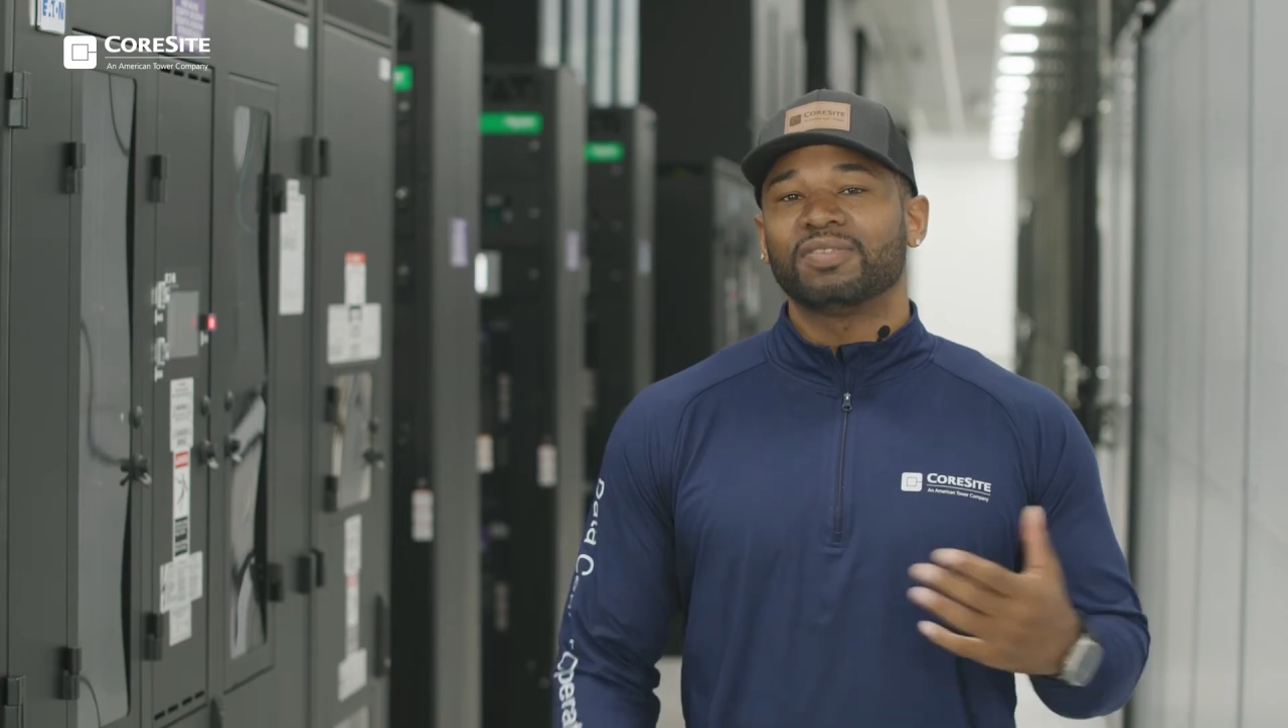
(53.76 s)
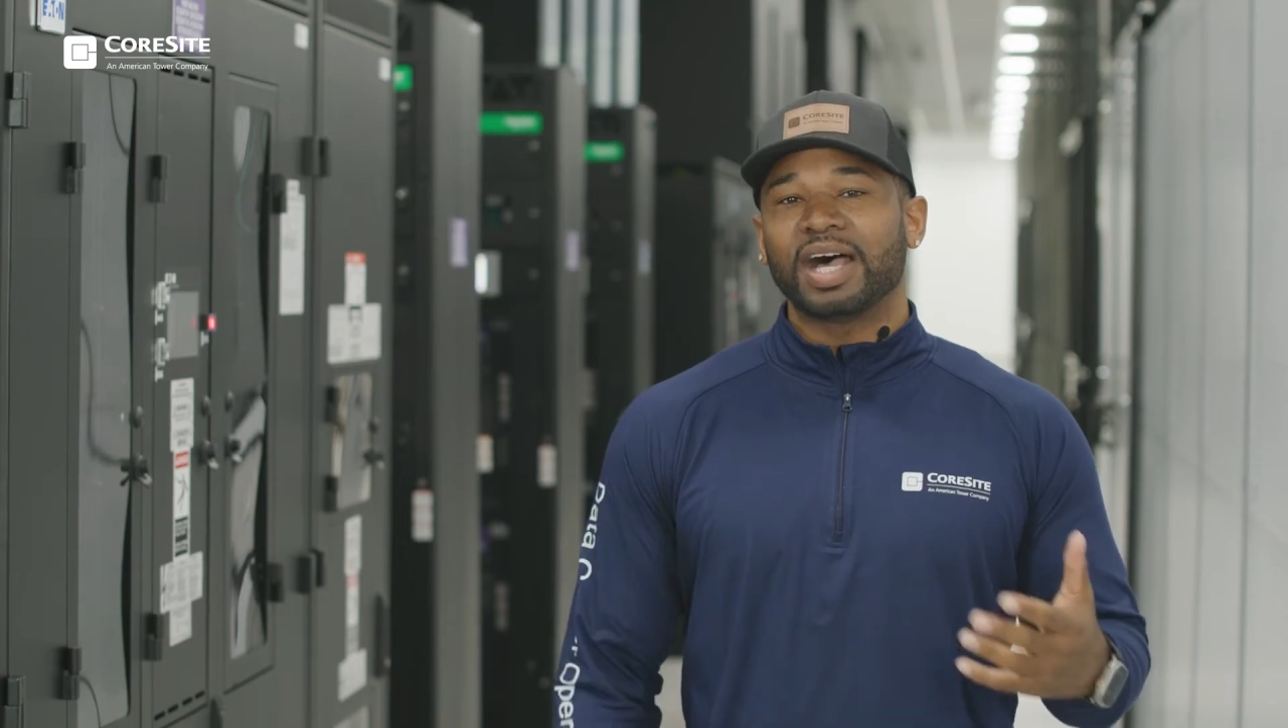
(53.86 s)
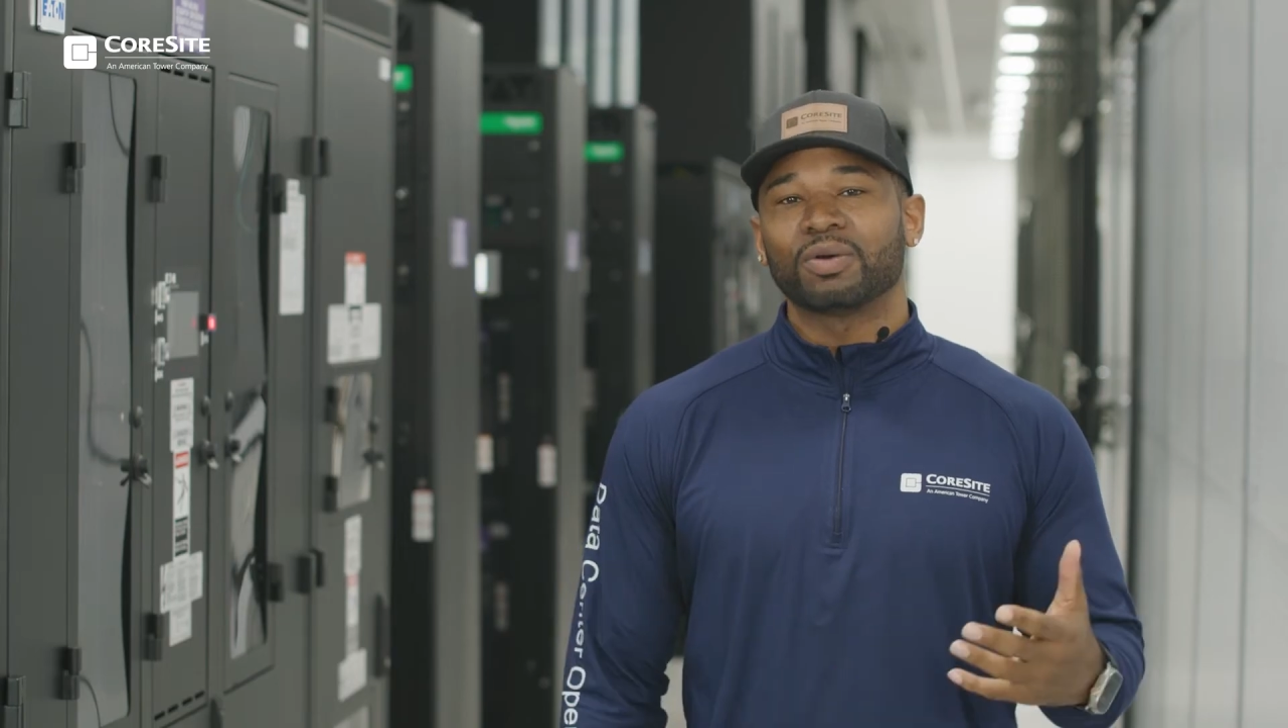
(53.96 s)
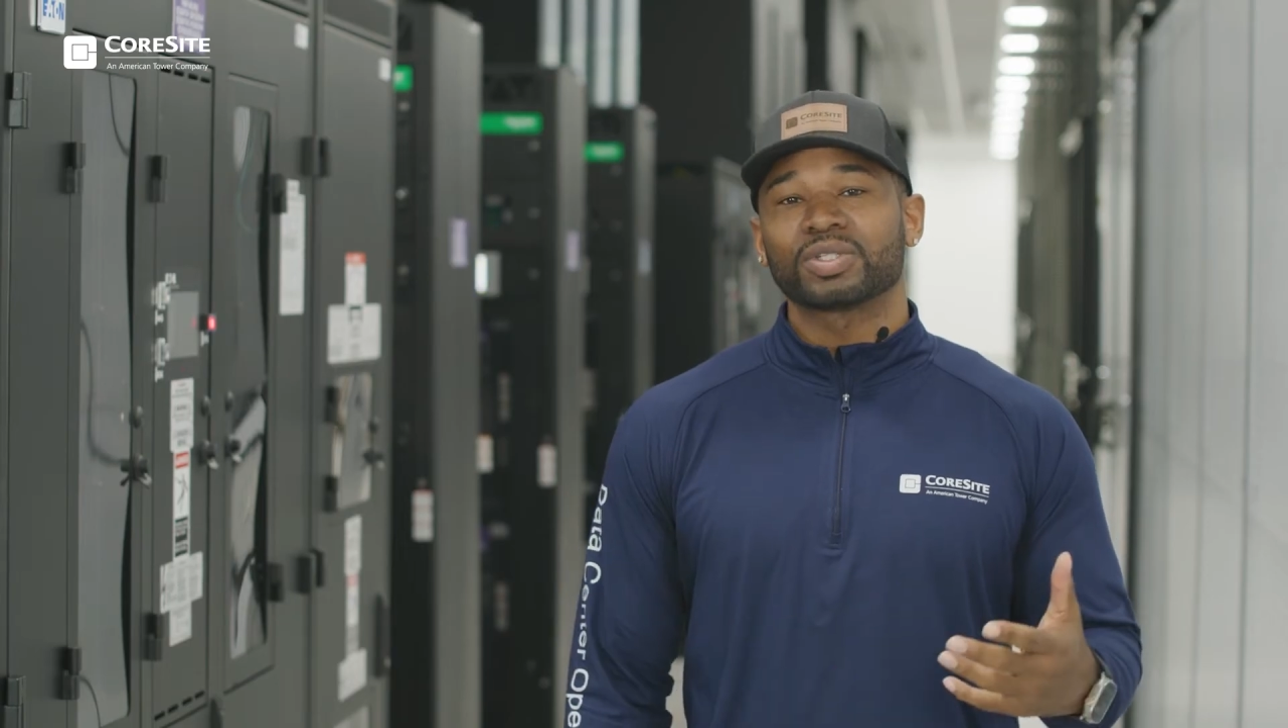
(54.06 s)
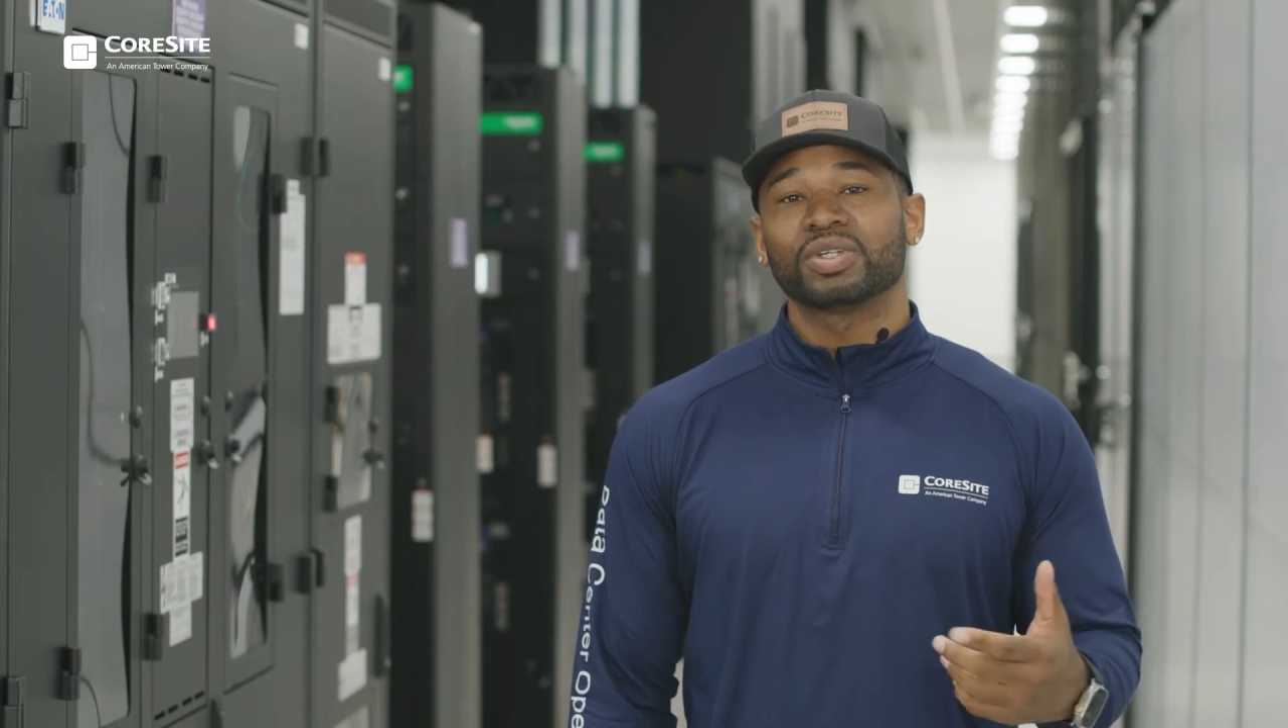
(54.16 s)

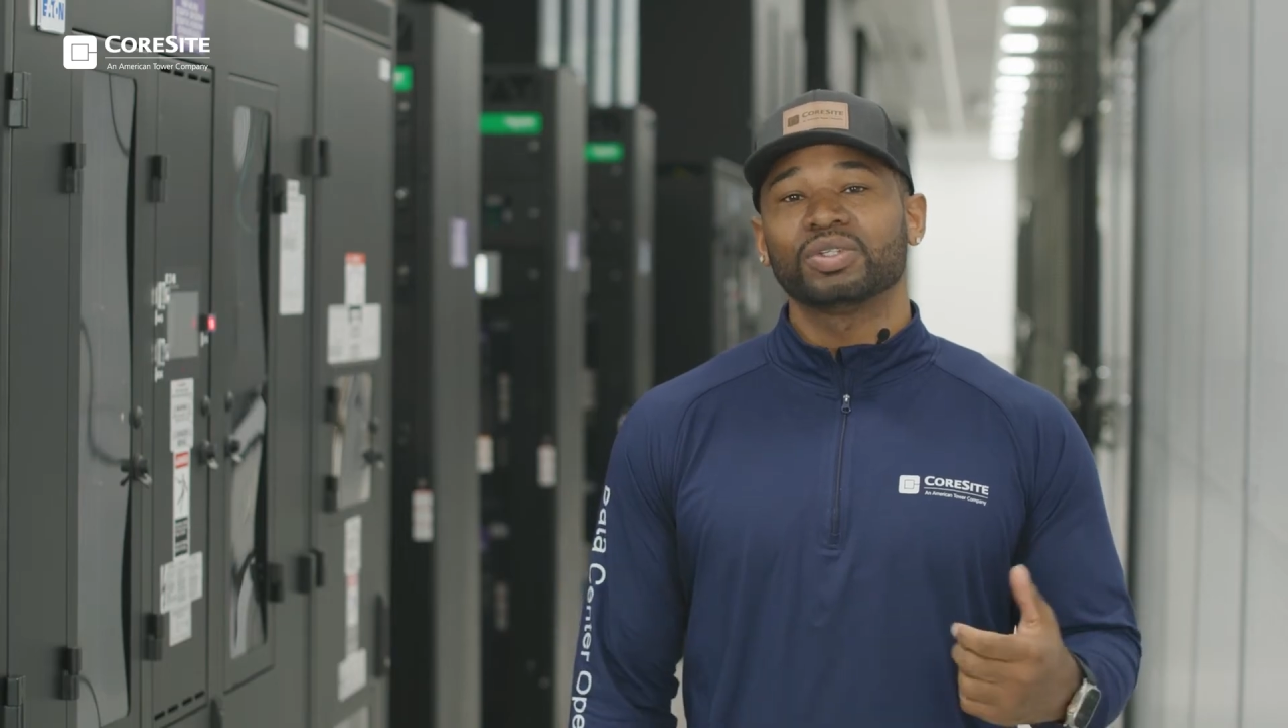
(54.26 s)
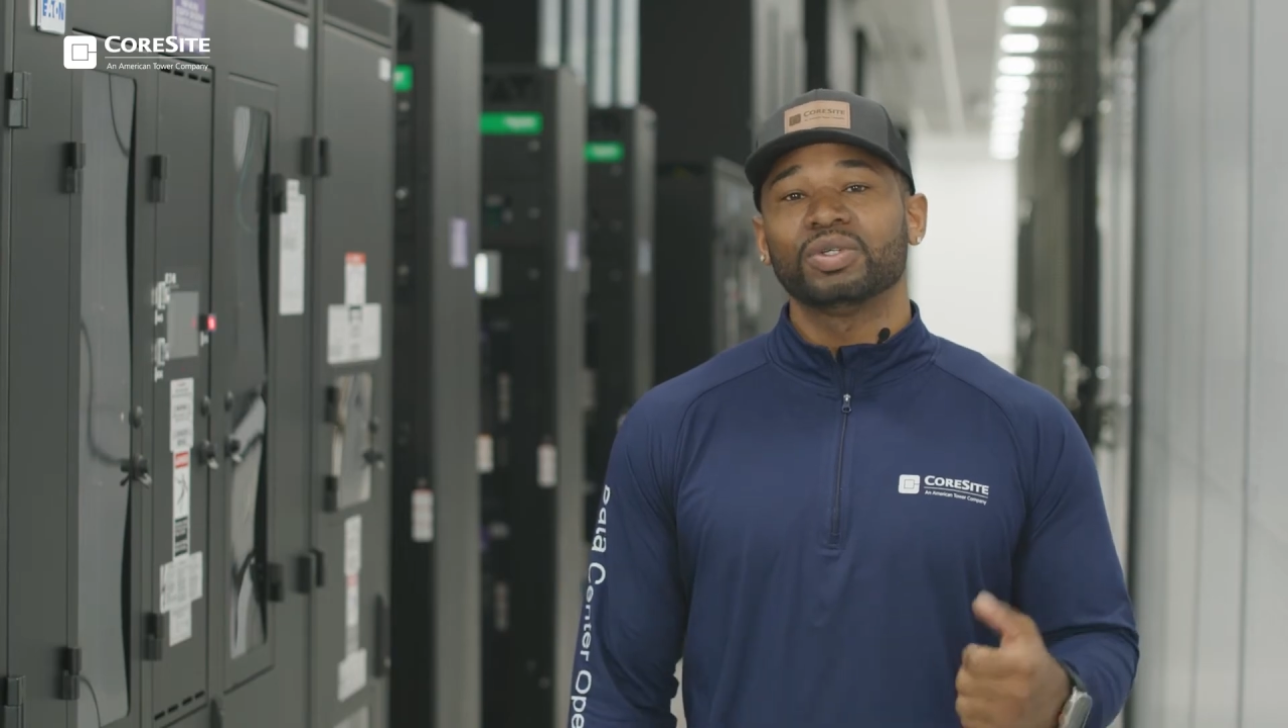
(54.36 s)
Follow us on